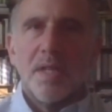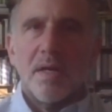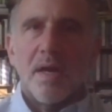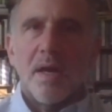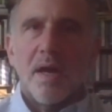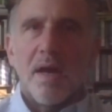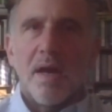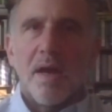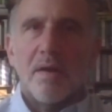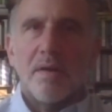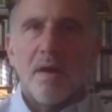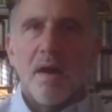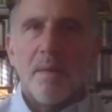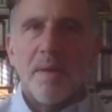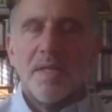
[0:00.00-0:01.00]
I don't know
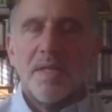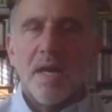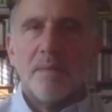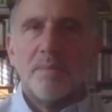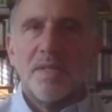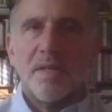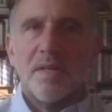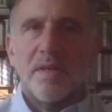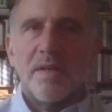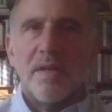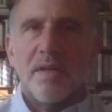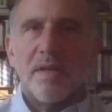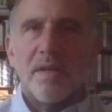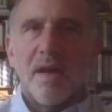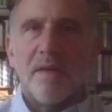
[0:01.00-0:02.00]
how many times
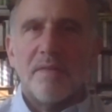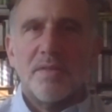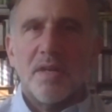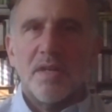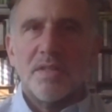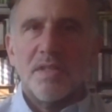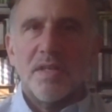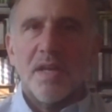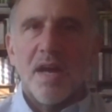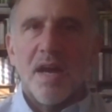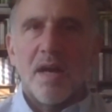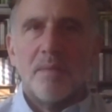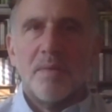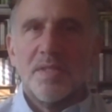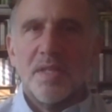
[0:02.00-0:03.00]
I've talked to
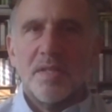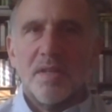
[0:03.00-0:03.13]
economists.